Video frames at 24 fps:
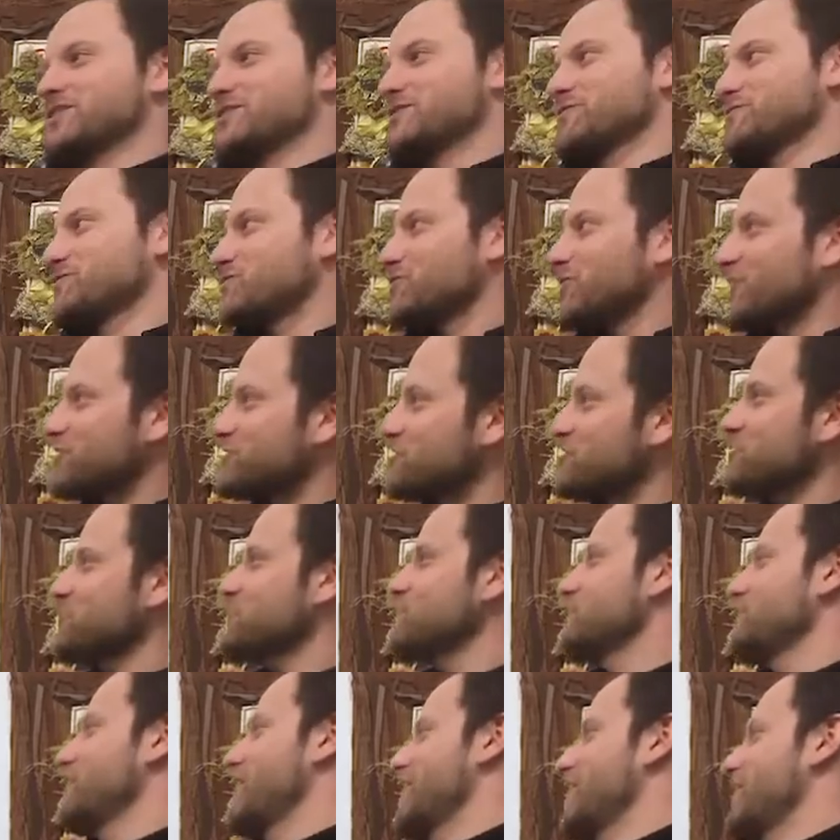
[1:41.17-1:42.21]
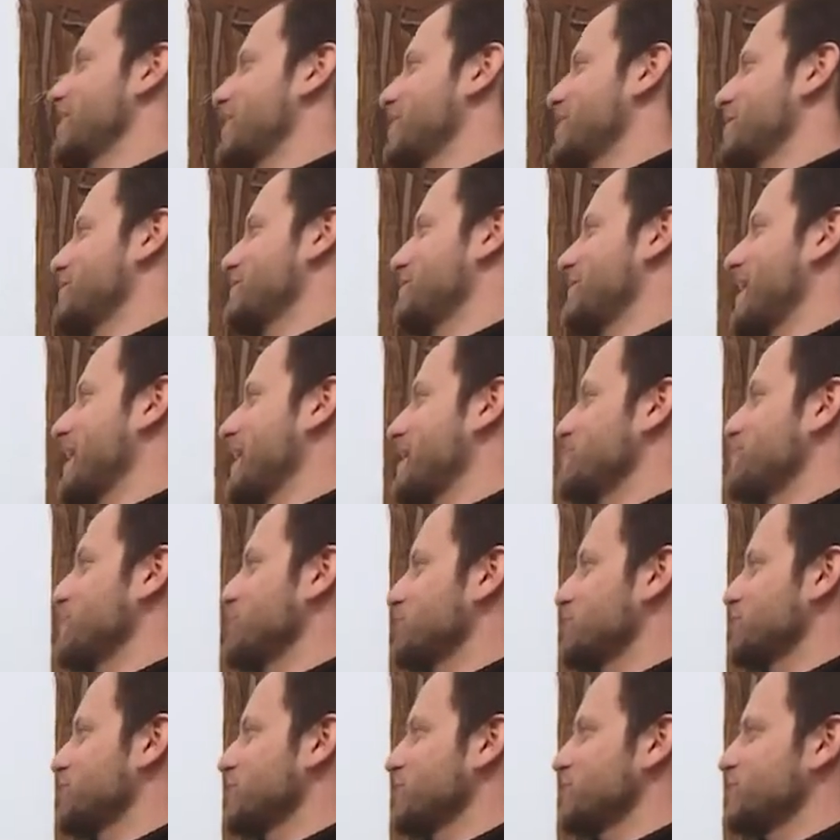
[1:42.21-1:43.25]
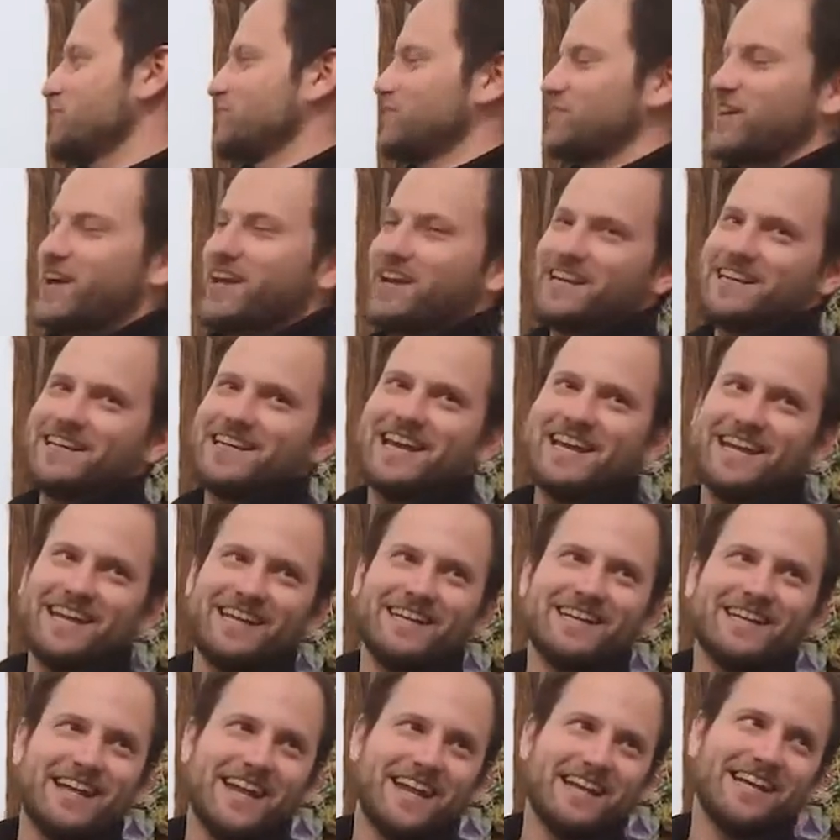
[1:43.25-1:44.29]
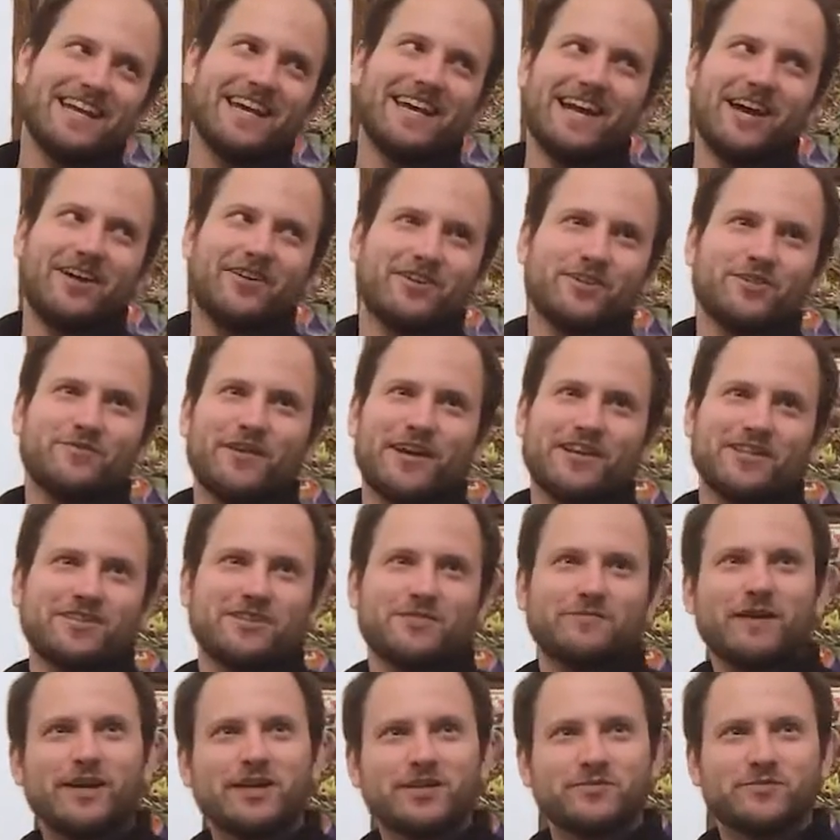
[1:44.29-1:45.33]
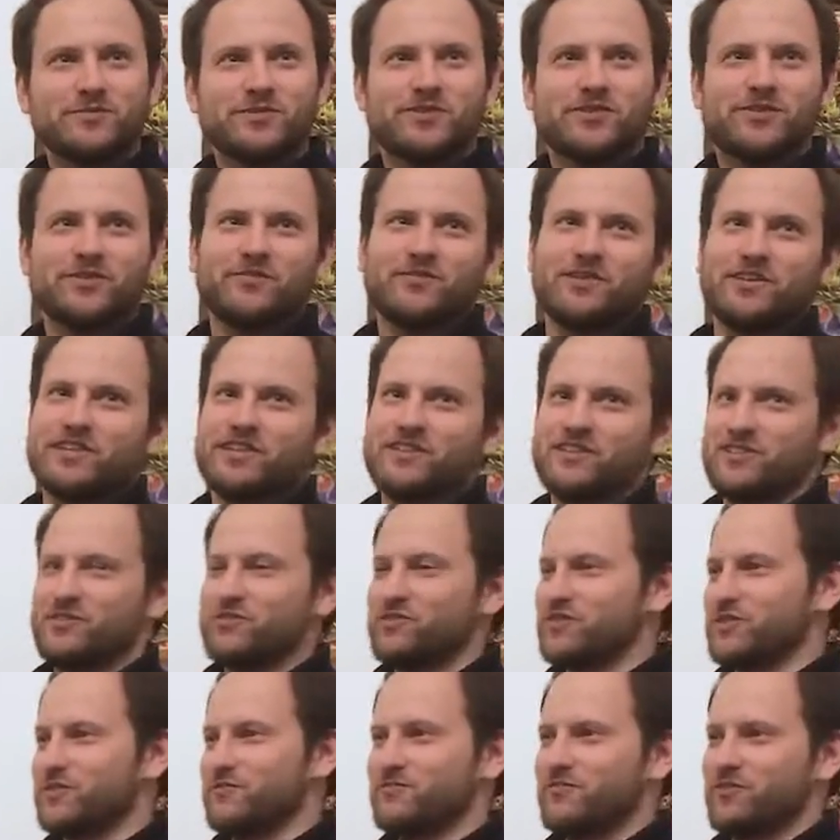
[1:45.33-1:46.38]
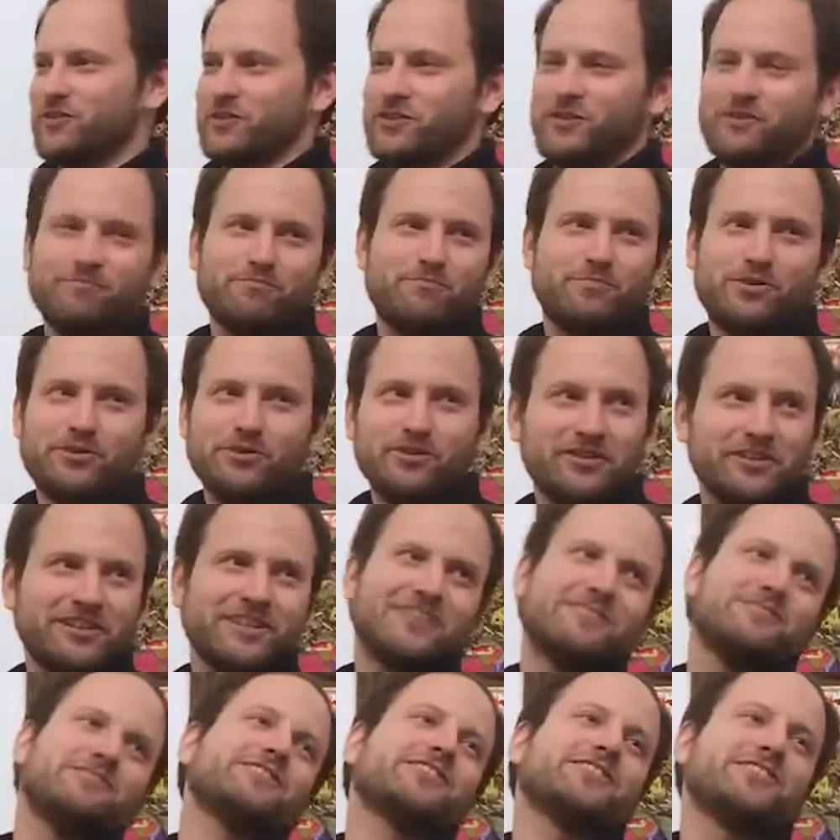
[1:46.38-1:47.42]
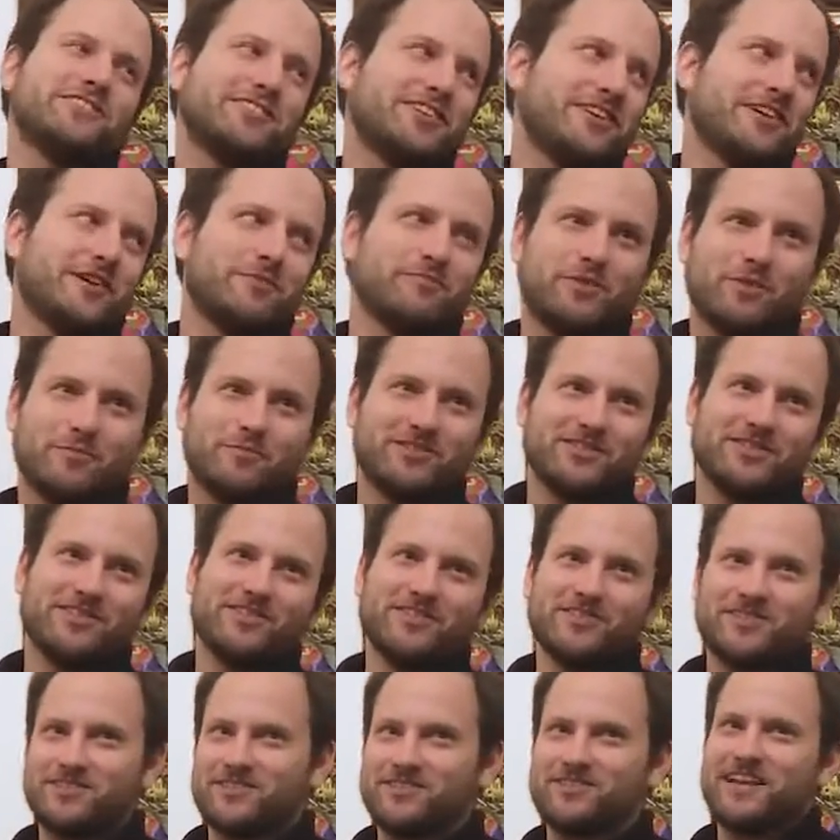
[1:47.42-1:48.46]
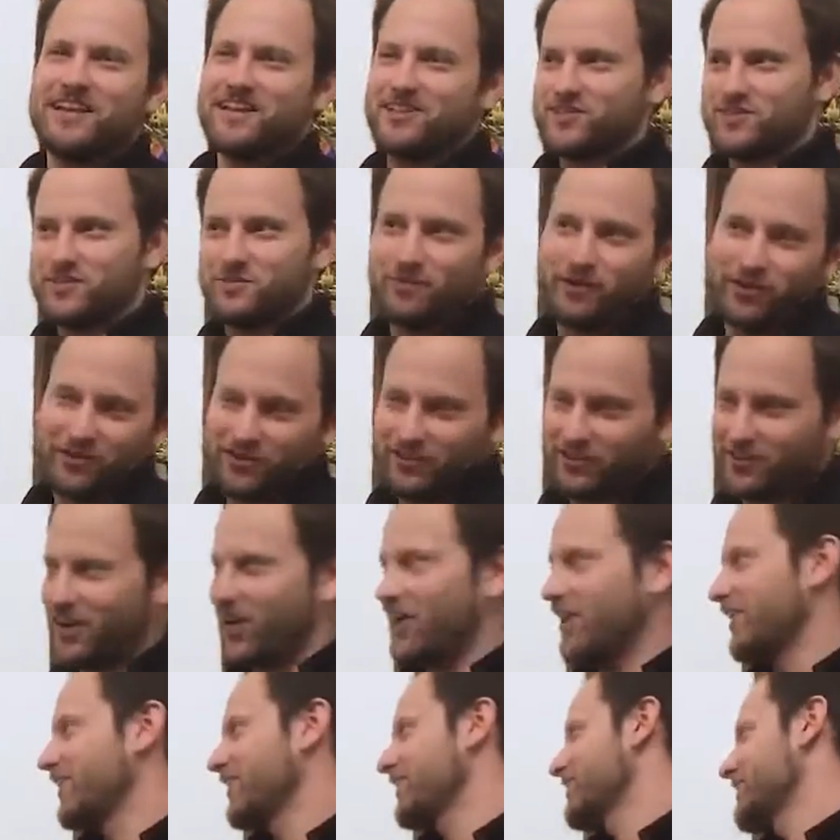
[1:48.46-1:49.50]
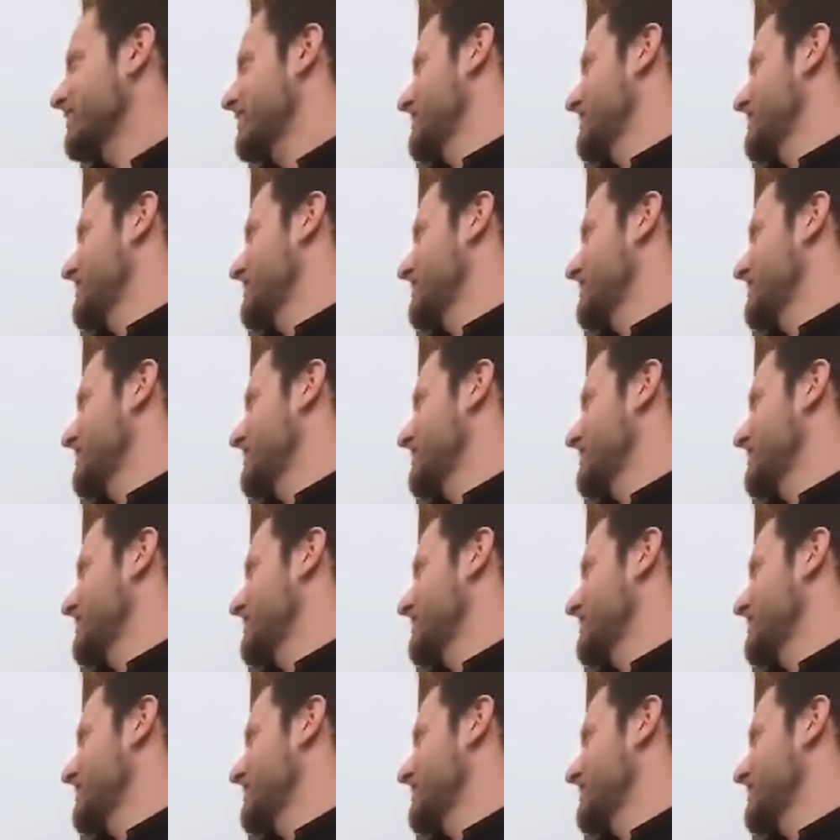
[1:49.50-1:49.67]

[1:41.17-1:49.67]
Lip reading: of structures, and most of us just kind of get in and get out as fast as possible. We use them for purely utilitarian purposes, that is to park your car.